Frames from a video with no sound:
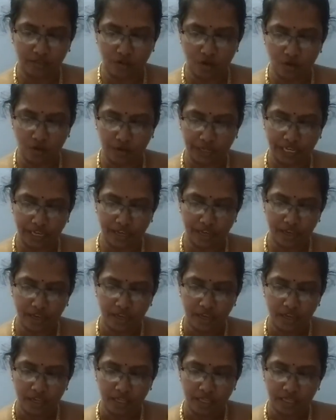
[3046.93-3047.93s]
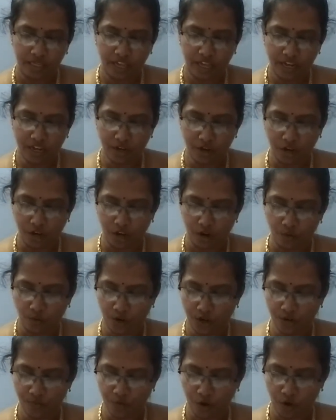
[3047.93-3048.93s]
Okay. Then
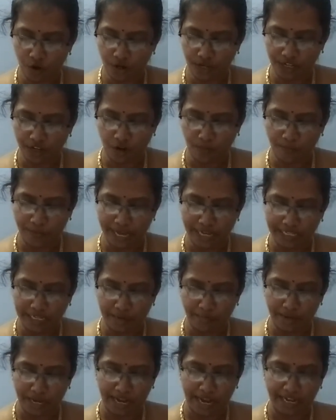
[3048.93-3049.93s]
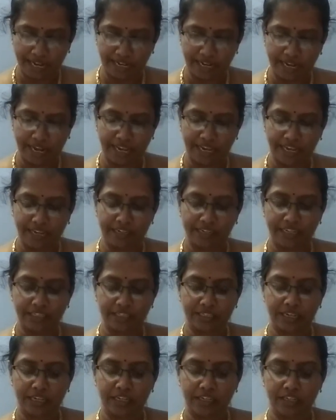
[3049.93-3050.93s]
one more, you know, page number 99
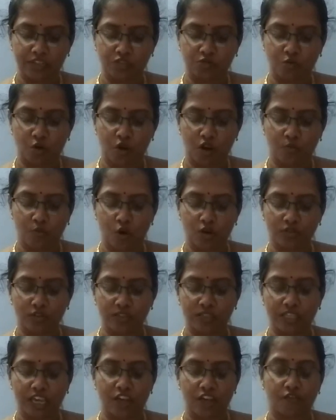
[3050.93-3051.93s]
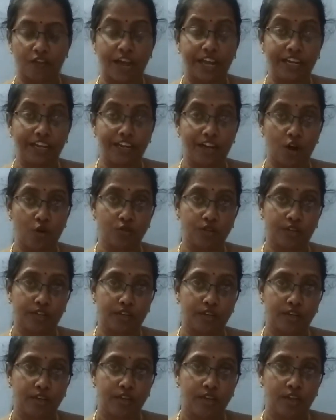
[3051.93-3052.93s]
is in the small boxes there. Find
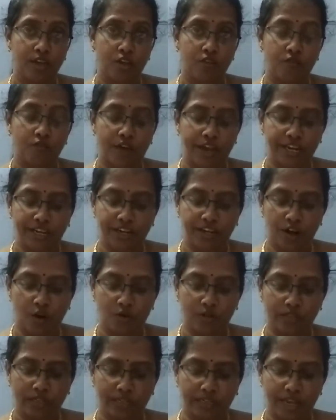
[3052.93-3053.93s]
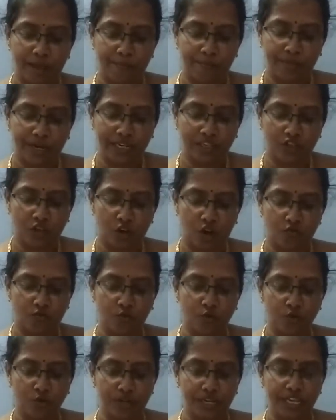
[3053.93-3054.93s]
out the temperature of
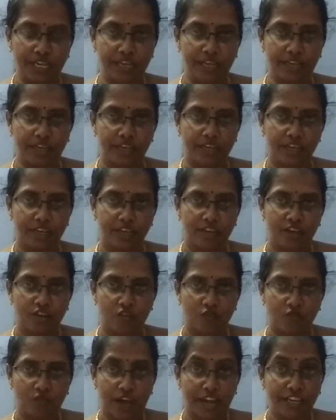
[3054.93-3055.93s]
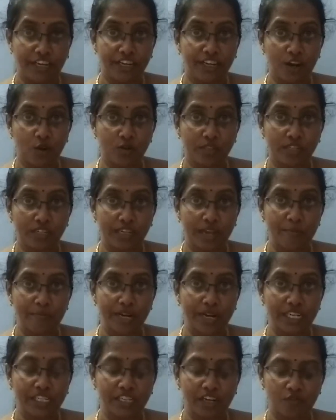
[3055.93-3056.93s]
Ooty. Find out the
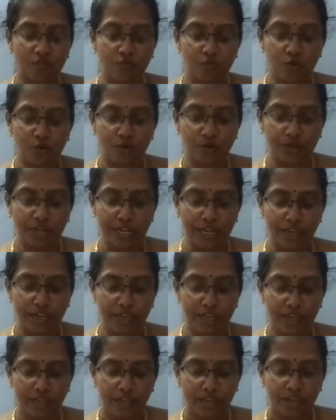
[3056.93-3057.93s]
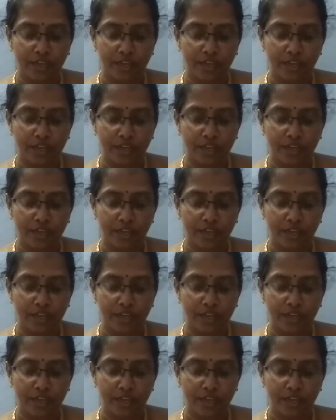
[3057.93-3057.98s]
temperature of Ooty.